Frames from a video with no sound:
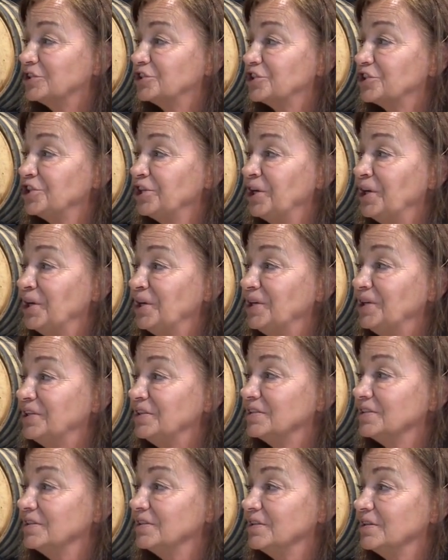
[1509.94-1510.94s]

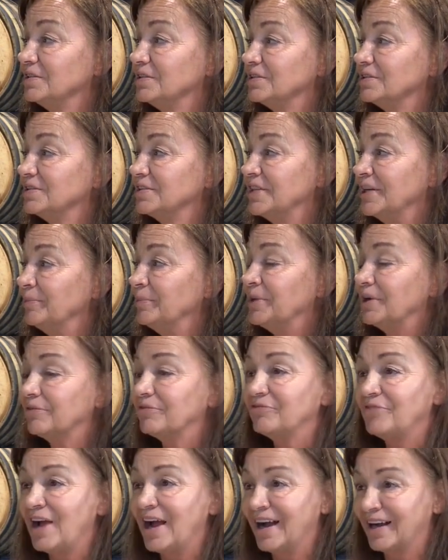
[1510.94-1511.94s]
she sent me a
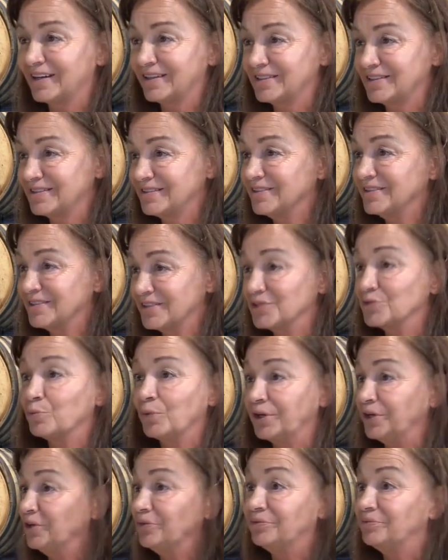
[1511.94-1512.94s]
fax. This is
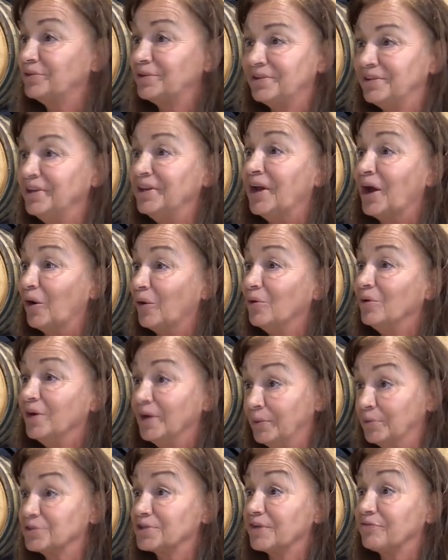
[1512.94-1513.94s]
when you know,
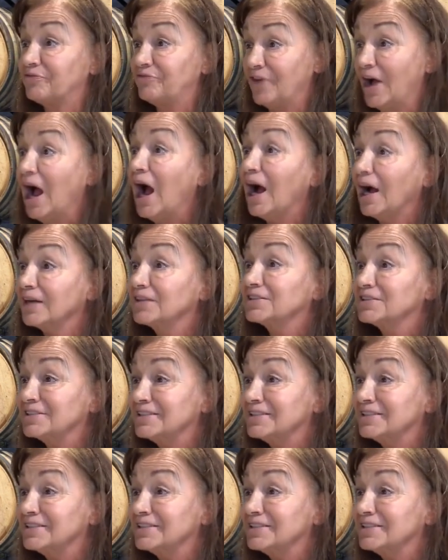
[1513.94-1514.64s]
it was a fax.